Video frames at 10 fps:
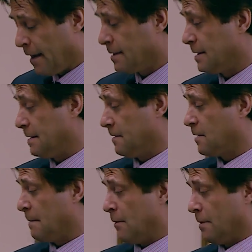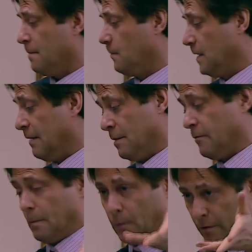has come out
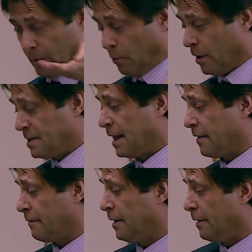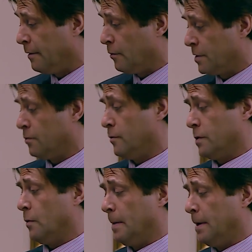even with a report saying 300 or
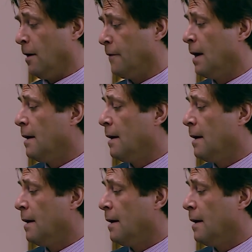so be enough.